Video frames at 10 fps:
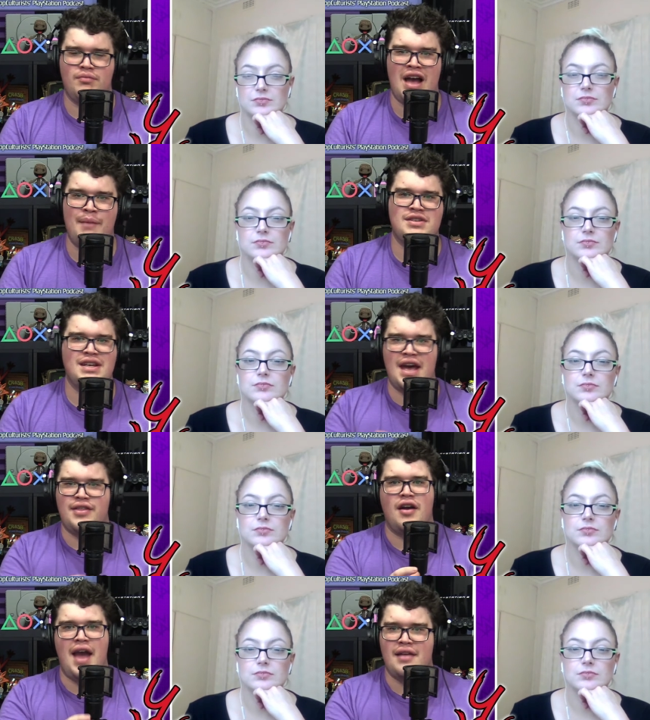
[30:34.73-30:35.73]
Speaker 1: come
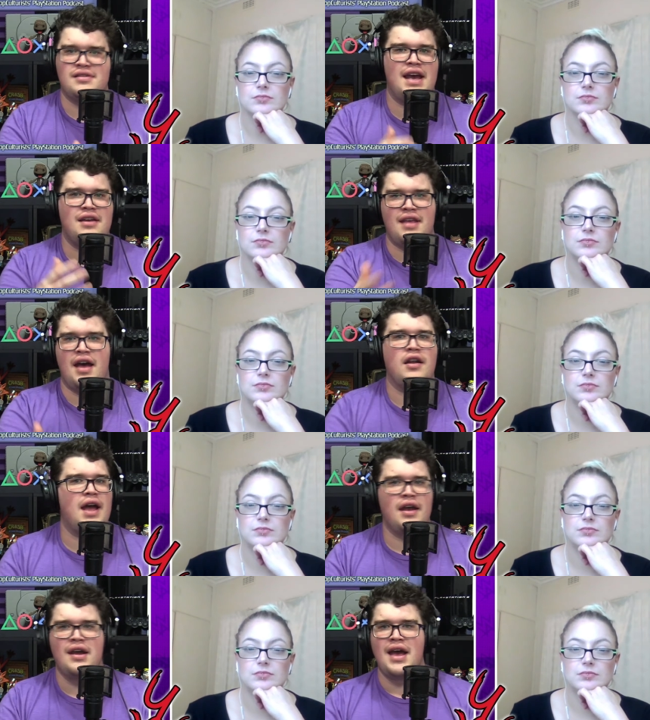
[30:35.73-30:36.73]
together and take down
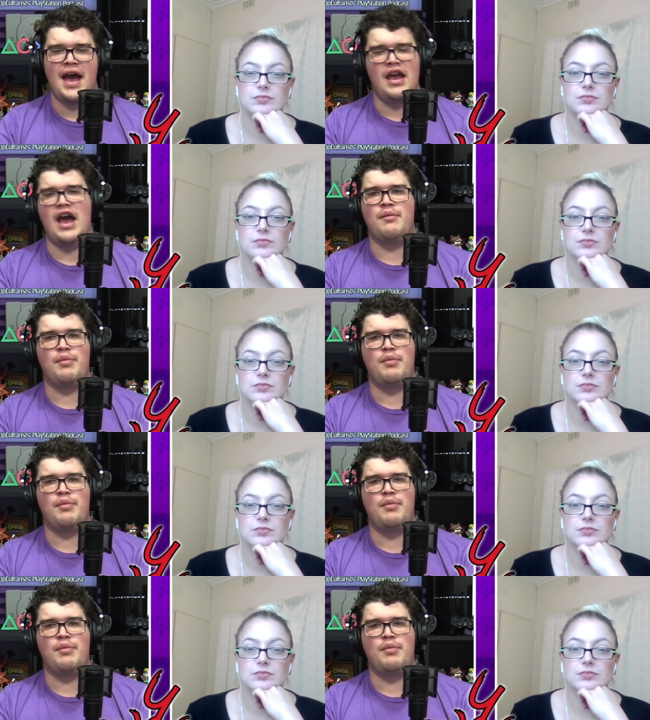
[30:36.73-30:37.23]
a